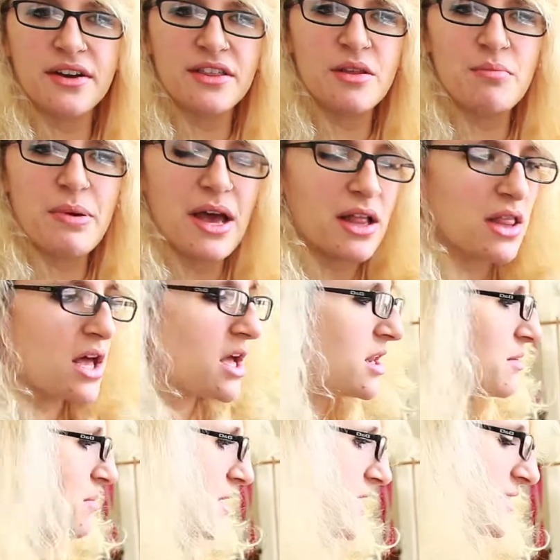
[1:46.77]
on the Pellon
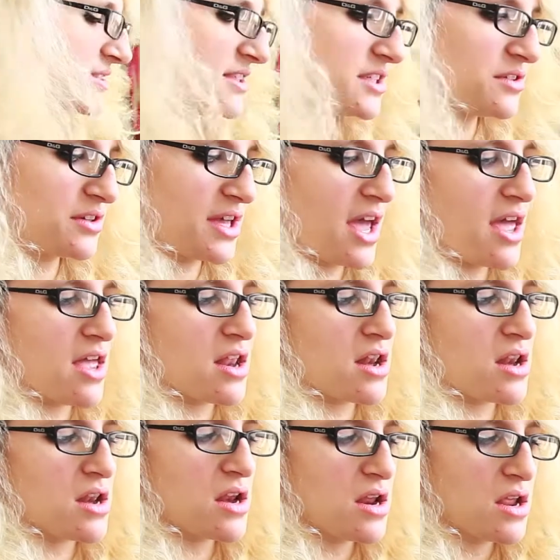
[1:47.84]
because it'll get,
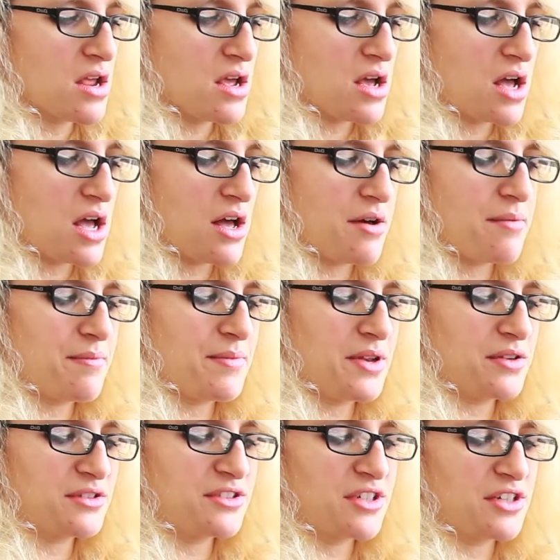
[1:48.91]
um,
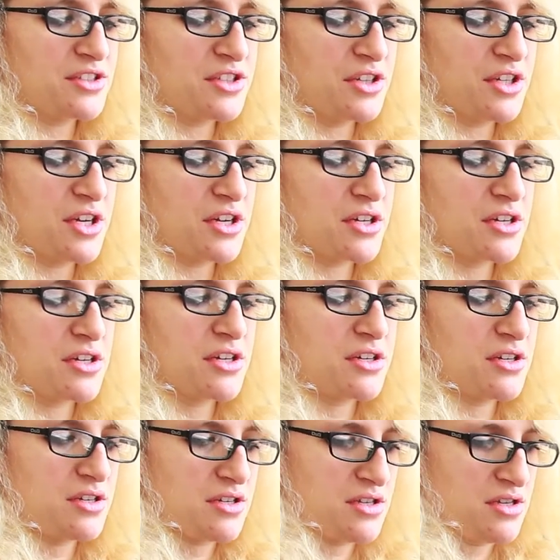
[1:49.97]
it'll start to look,
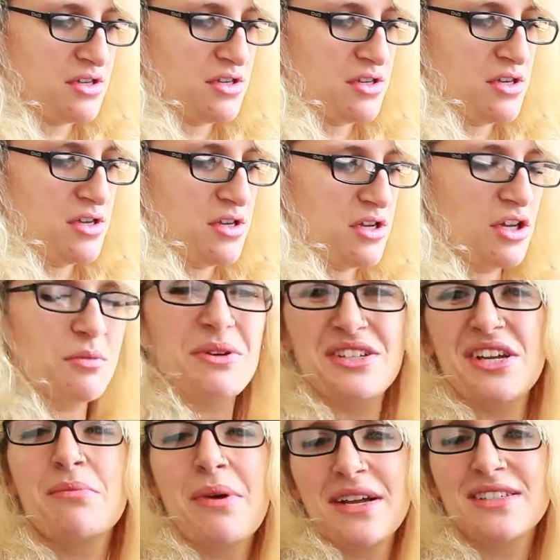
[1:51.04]

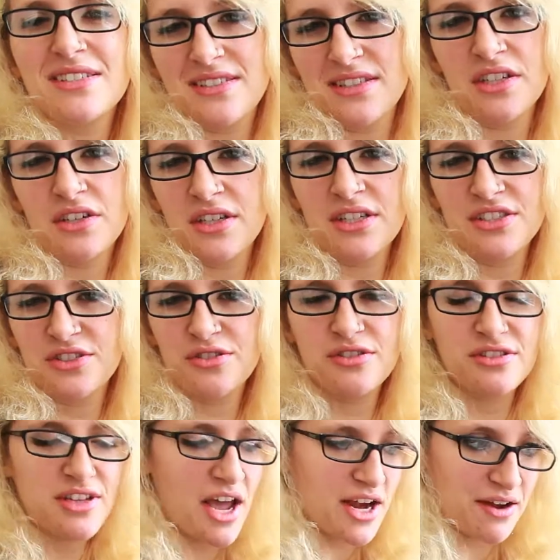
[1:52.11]
it might just literally
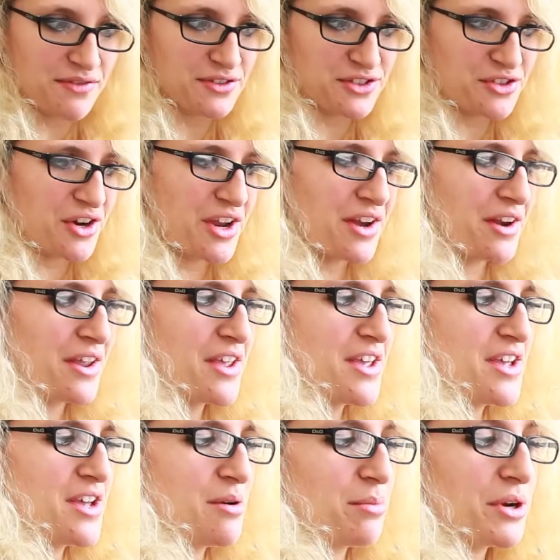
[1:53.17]
slide off the screen.
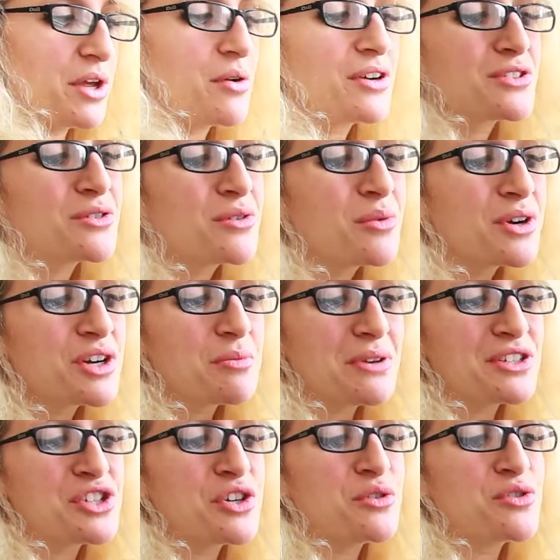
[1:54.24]
But you also don't want it to be
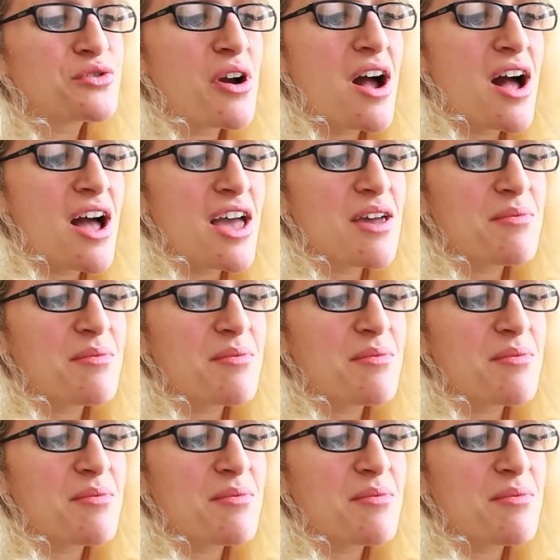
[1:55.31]
too dry